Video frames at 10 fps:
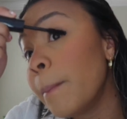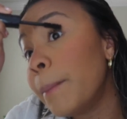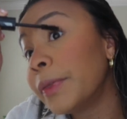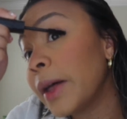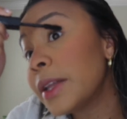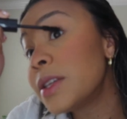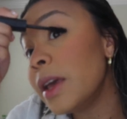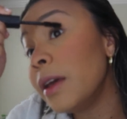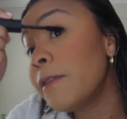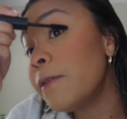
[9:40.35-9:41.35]
but that's
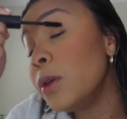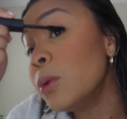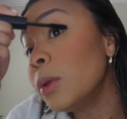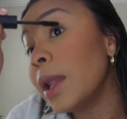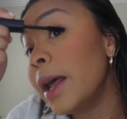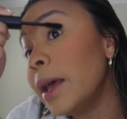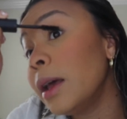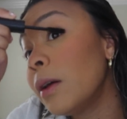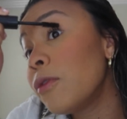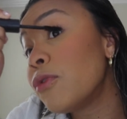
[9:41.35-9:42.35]
if you let
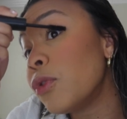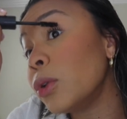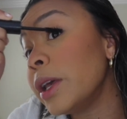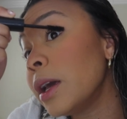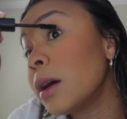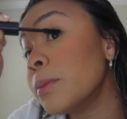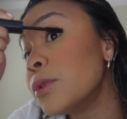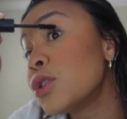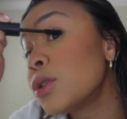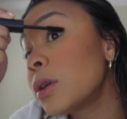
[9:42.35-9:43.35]
it fully
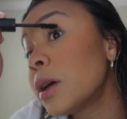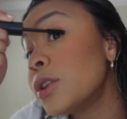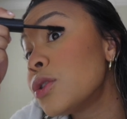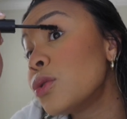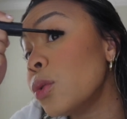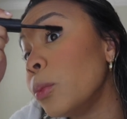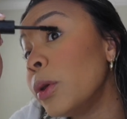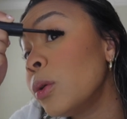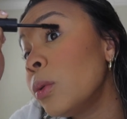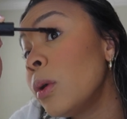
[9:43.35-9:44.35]
consume
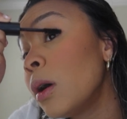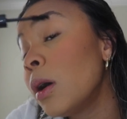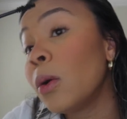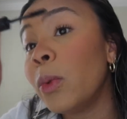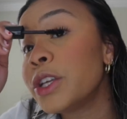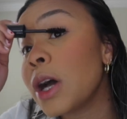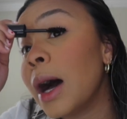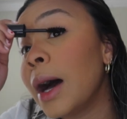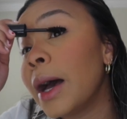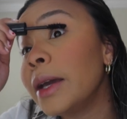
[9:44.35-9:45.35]
you, which
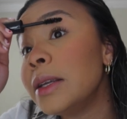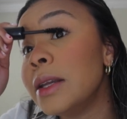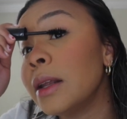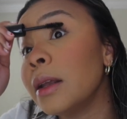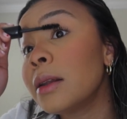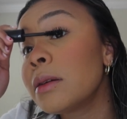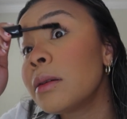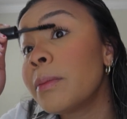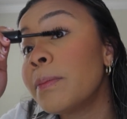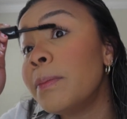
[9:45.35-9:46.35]
I didn't
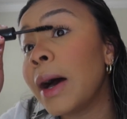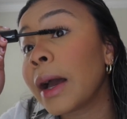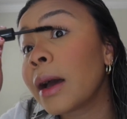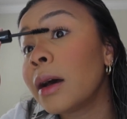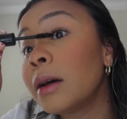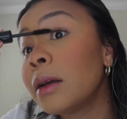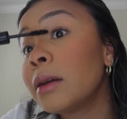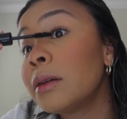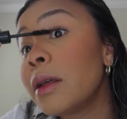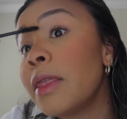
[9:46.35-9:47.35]
back
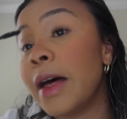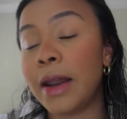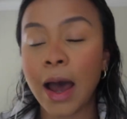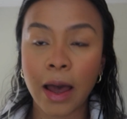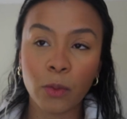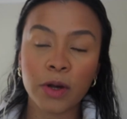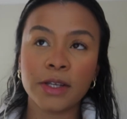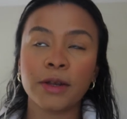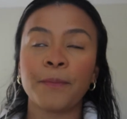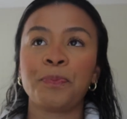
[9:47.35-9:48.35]
then. I
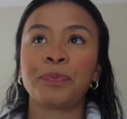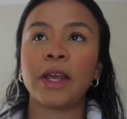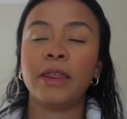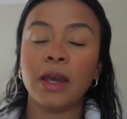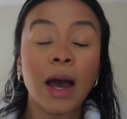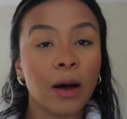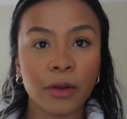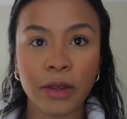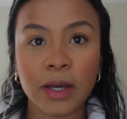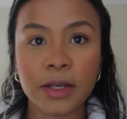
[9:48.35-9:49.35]
was the
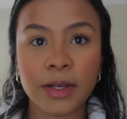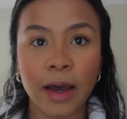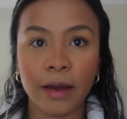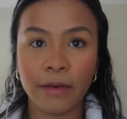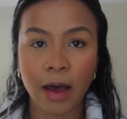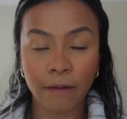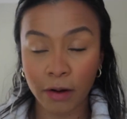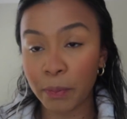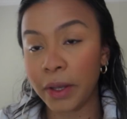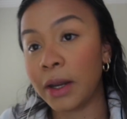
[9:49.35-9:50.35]
healthiest I have
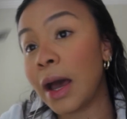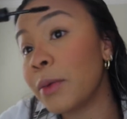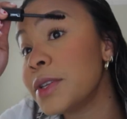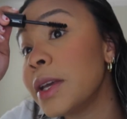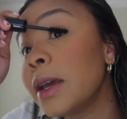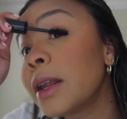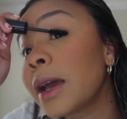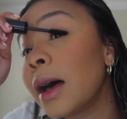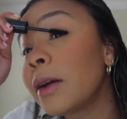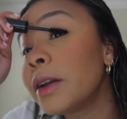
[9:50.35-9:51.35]
ever been. I was eating in
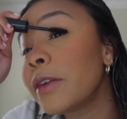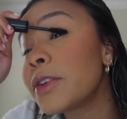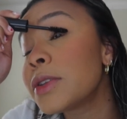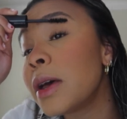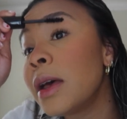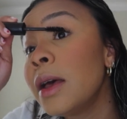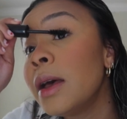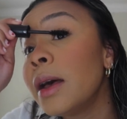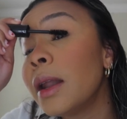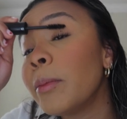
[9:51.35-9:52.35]
a calorie deficit,
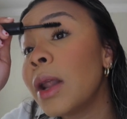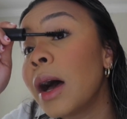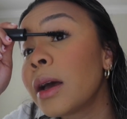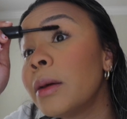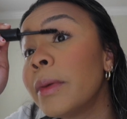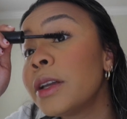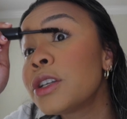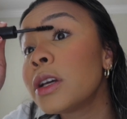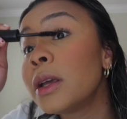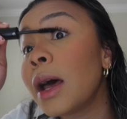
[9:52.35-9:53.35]
and I'm not gonna
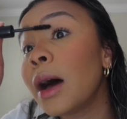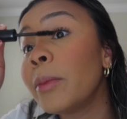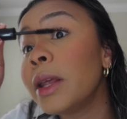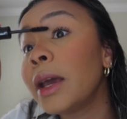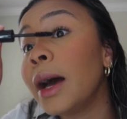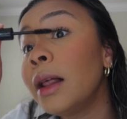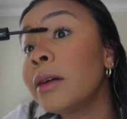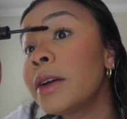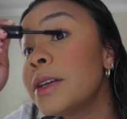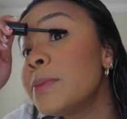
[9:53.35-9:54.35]
mention how many
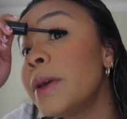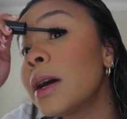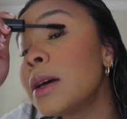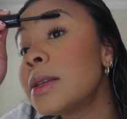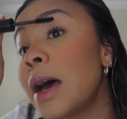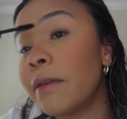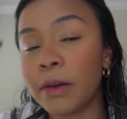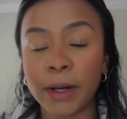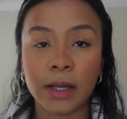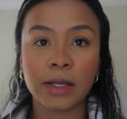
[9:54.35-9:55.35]
calories because
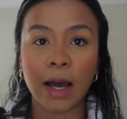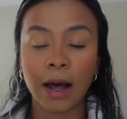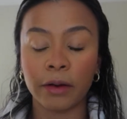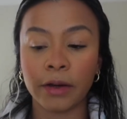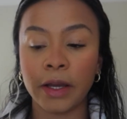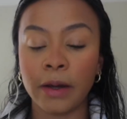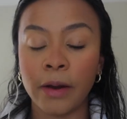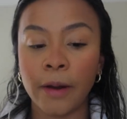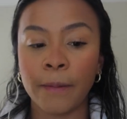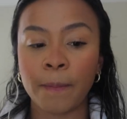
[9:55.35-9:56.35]
everybody's calorie